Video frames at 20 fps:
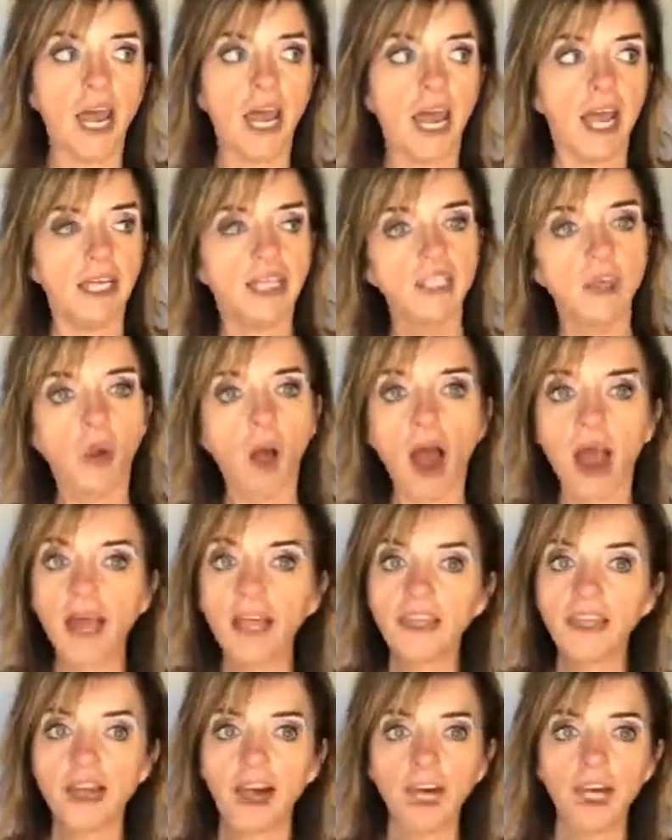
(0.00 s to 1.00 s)
And so I
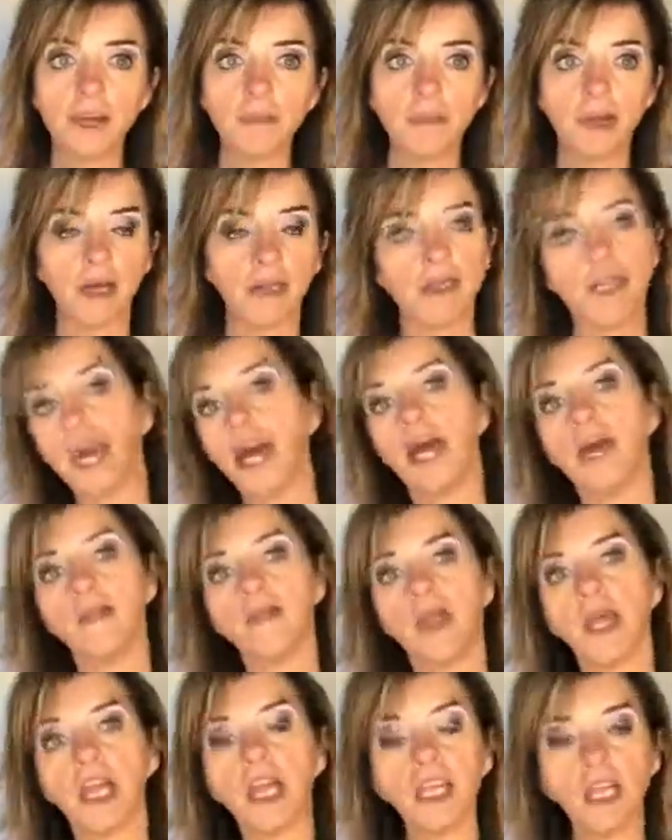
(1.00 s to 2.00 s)
thought about that,
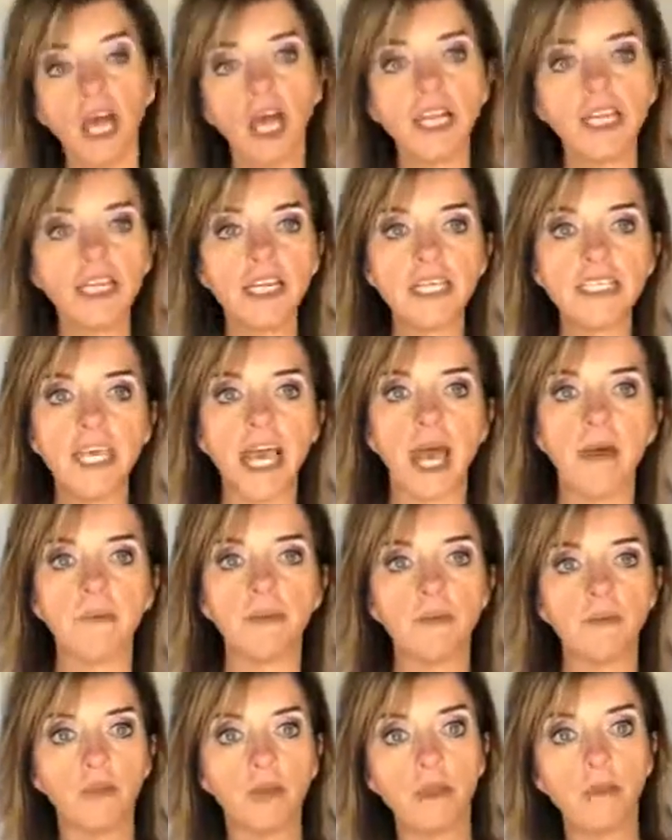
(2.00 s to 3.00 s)
and a lot of this
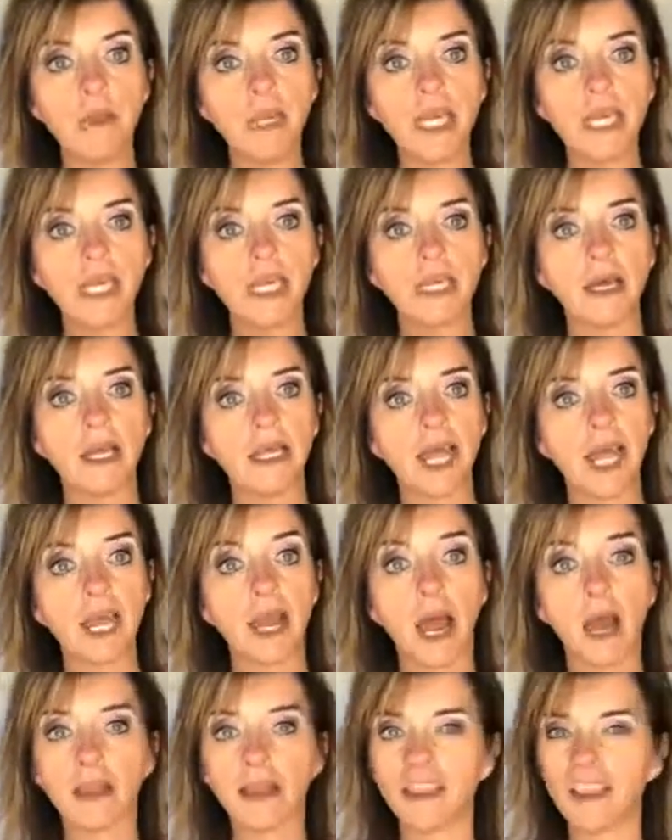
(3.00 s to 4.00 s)
happened with me, like
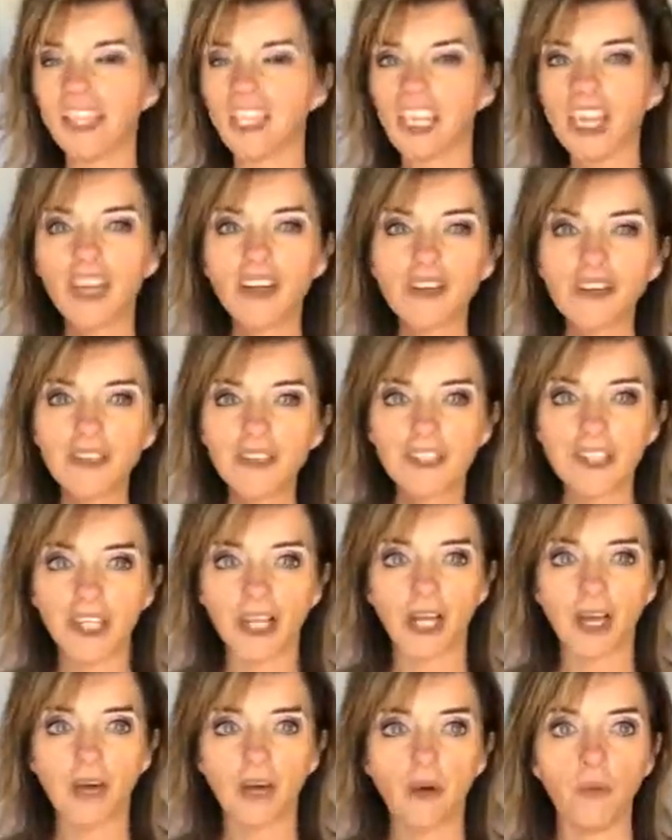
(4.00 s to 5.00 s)
years
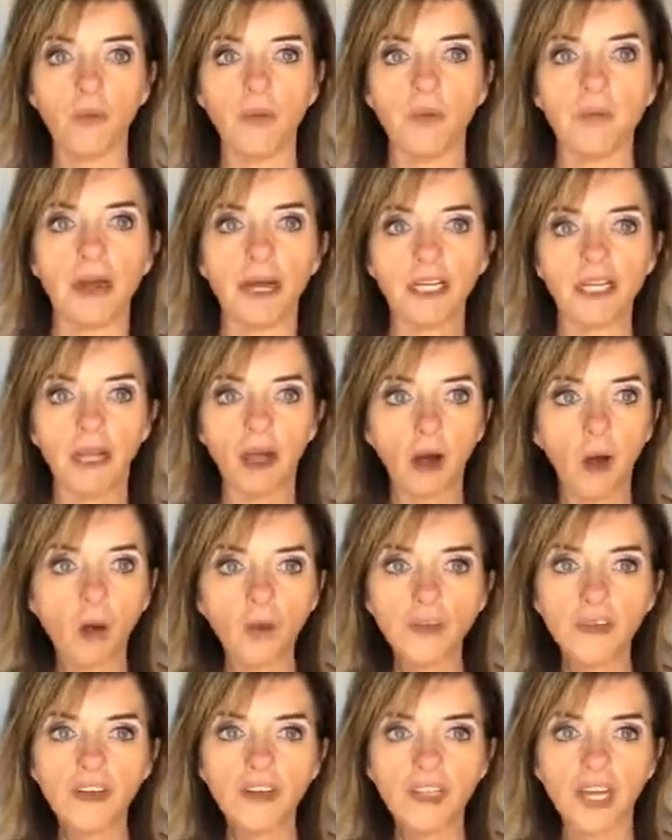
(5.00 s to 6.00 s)
ago when my
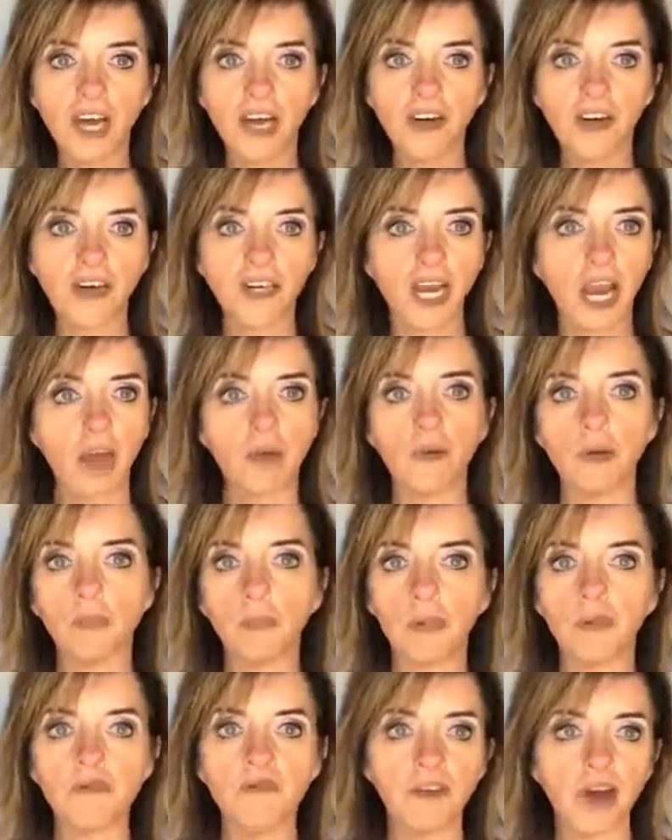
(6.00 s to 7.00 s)
older daughter and I would
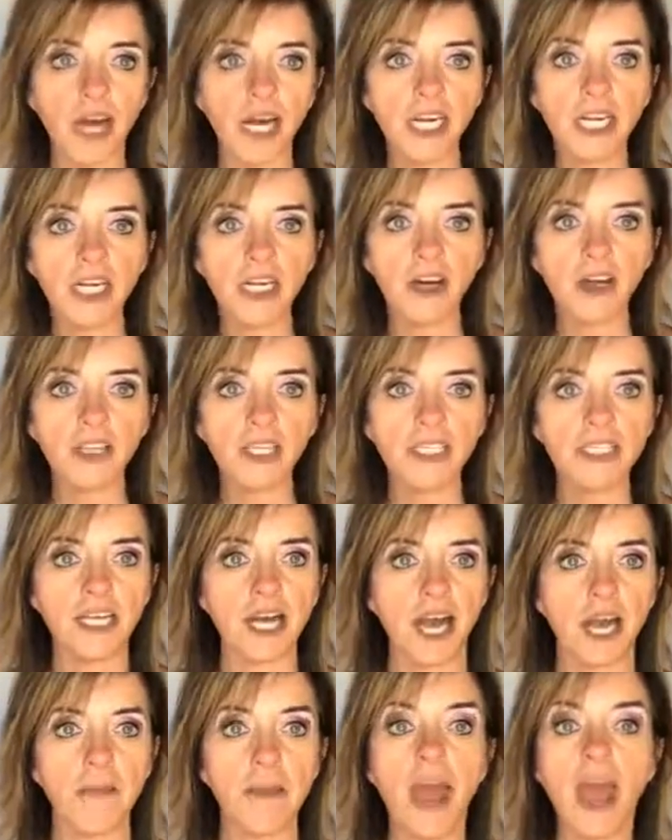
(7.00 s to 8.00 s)
be fighting all the
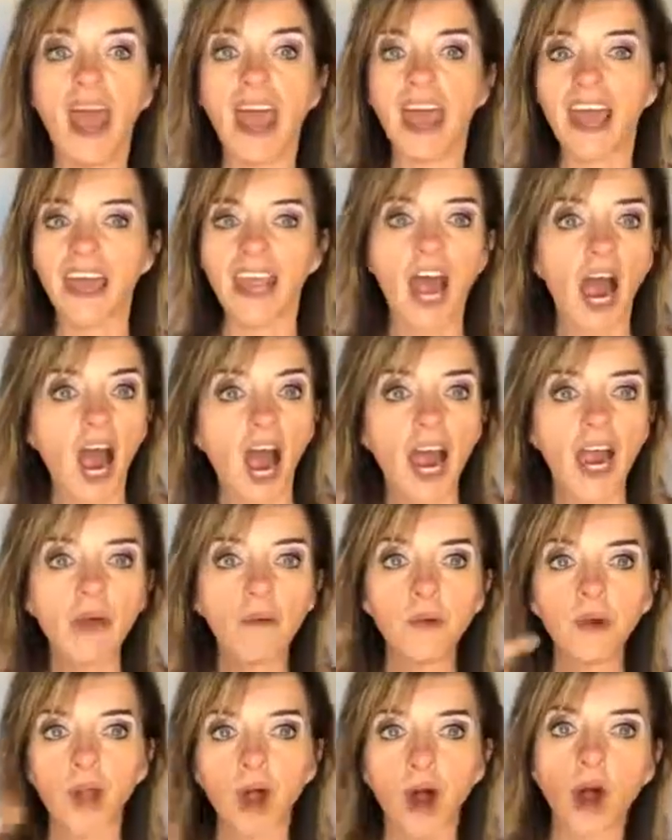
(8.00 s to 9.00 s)
time, and I
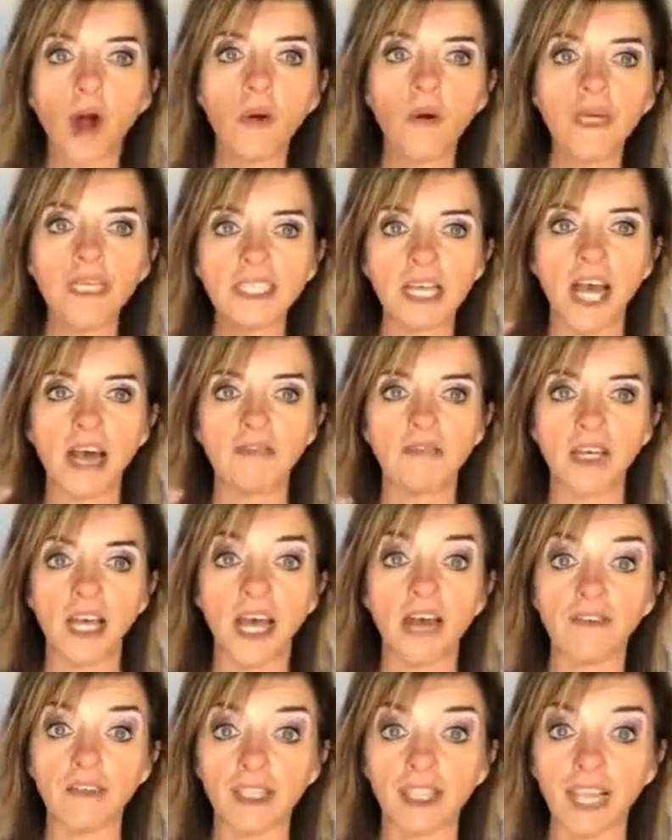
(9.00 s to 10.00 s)
would always have to
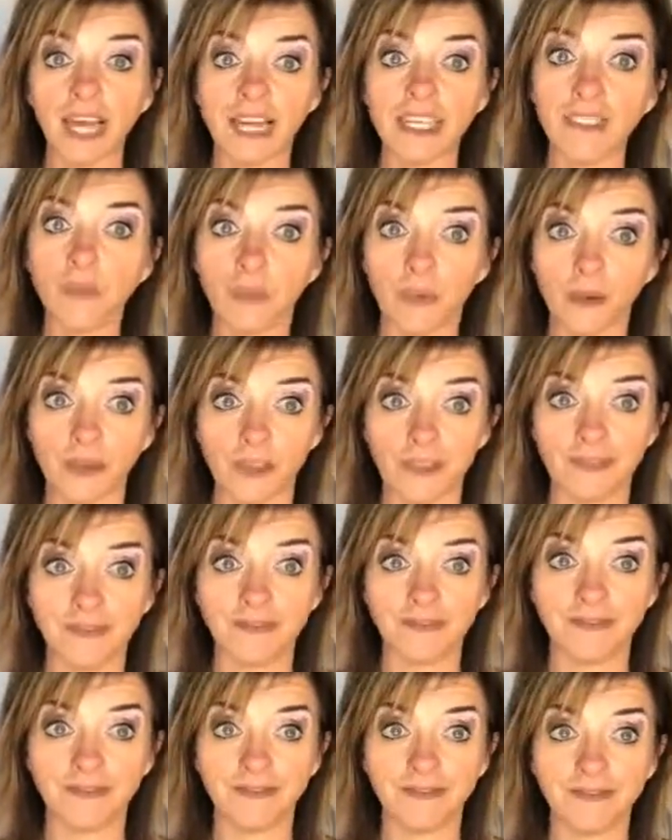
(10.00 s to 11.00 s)
have the last word,
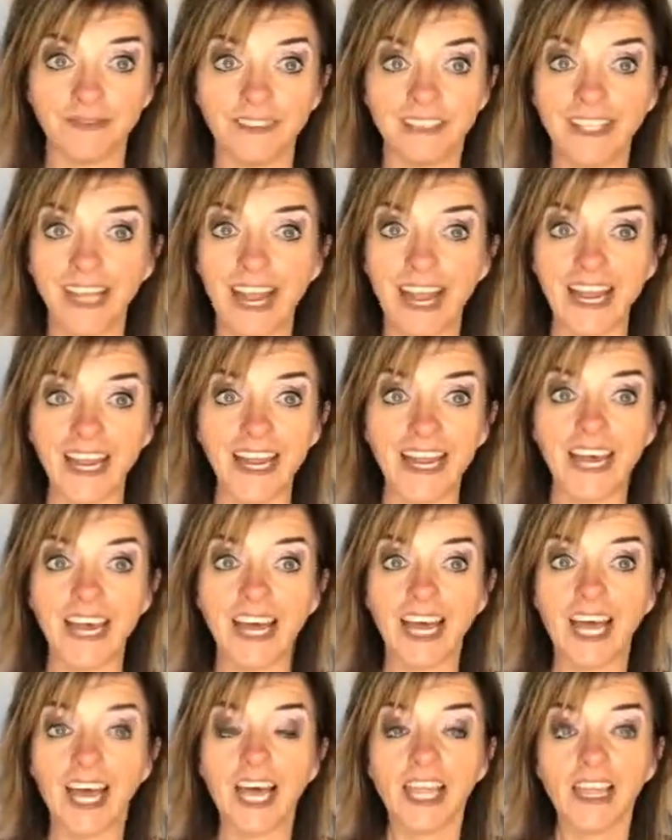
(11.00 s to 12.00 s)
okay?
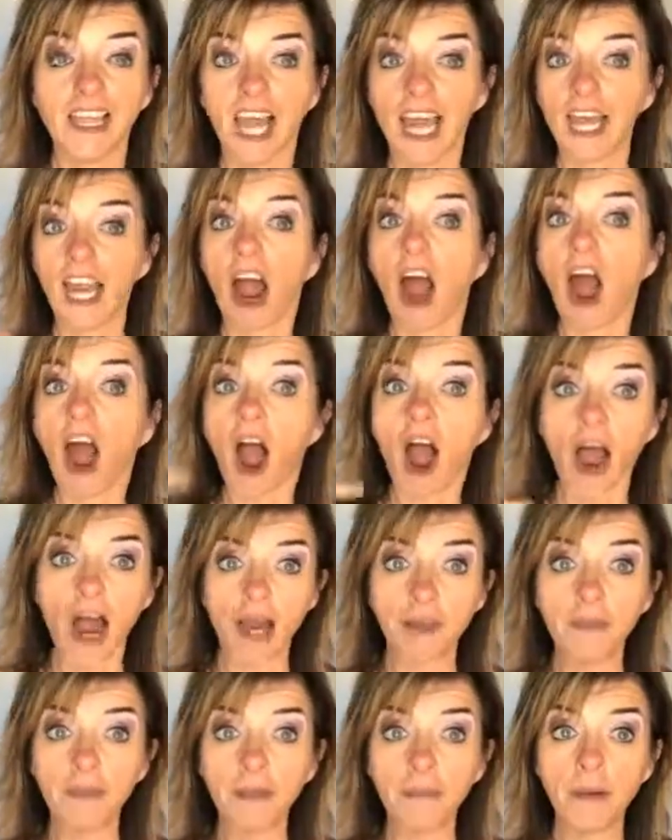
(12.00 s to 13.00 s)
Like,
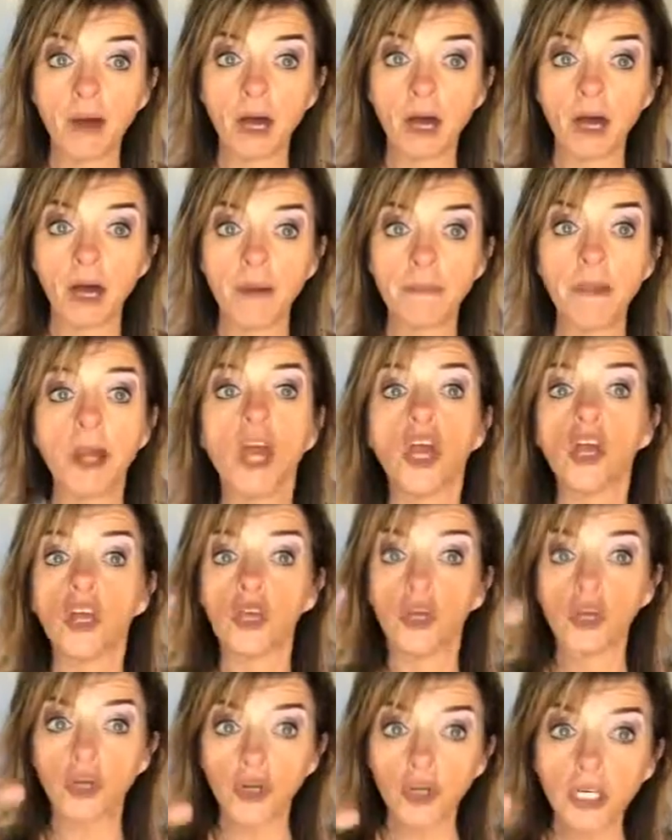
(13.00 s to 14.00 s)
I'm the mom,
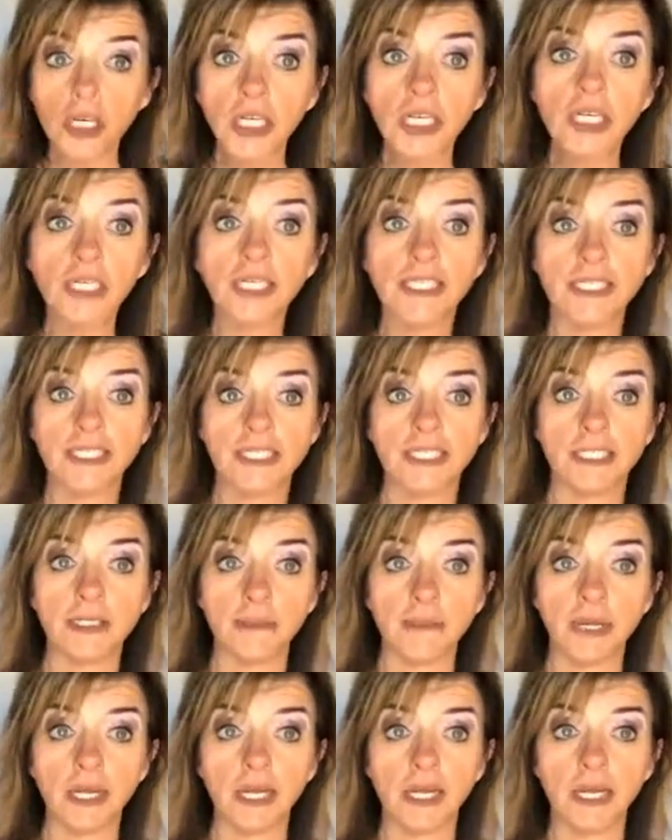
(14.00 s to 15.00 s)
you're gonna listen to
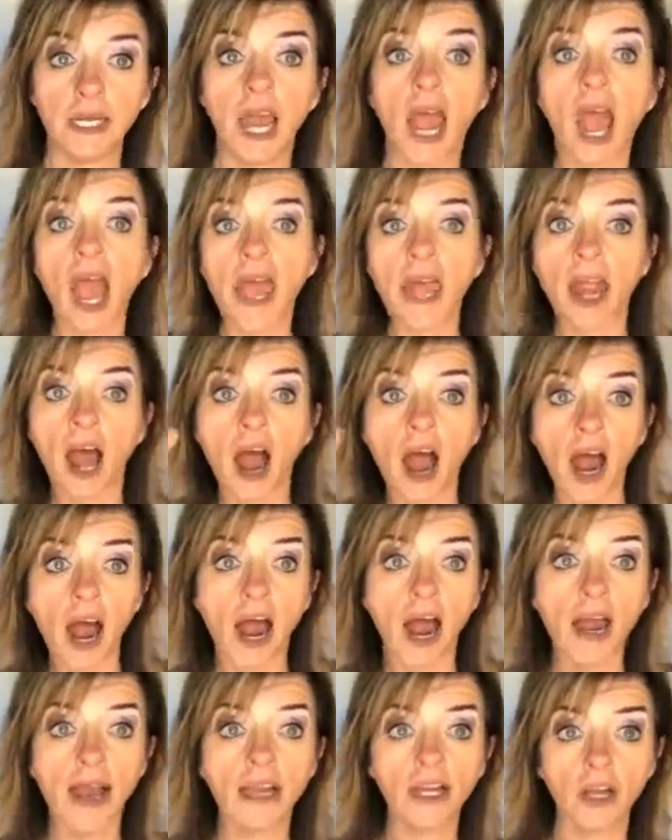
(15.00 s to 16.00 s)
me, and
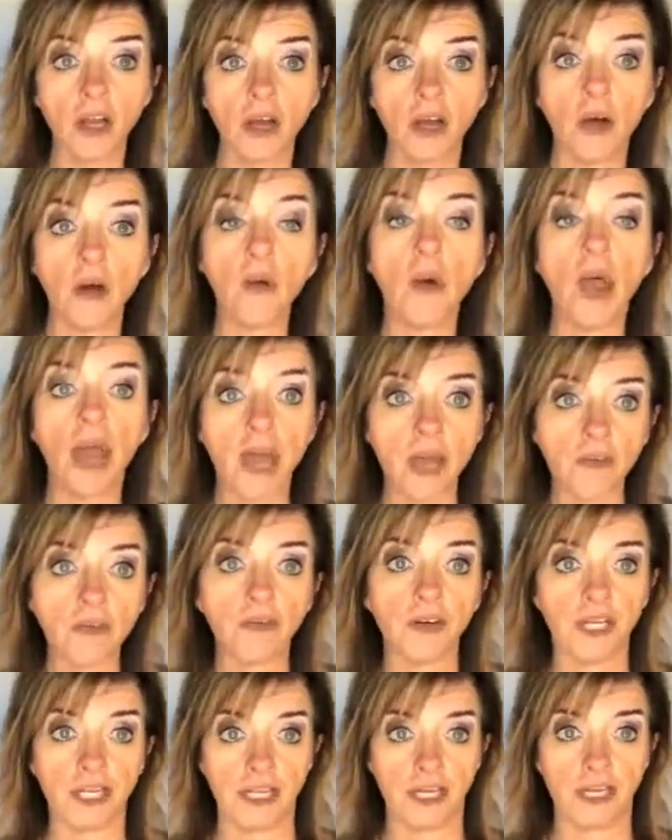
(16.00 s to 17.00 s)
I know
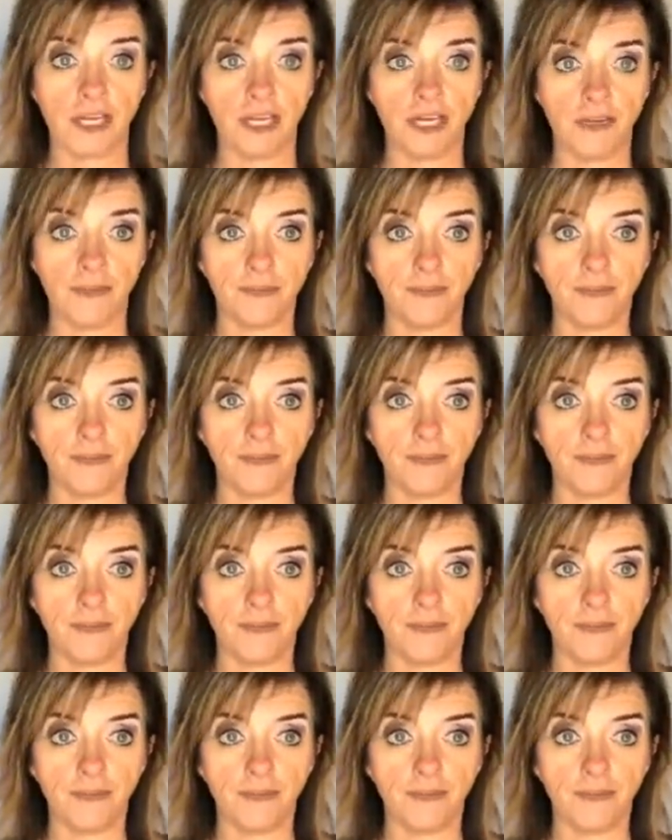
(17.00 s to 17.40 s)
everything.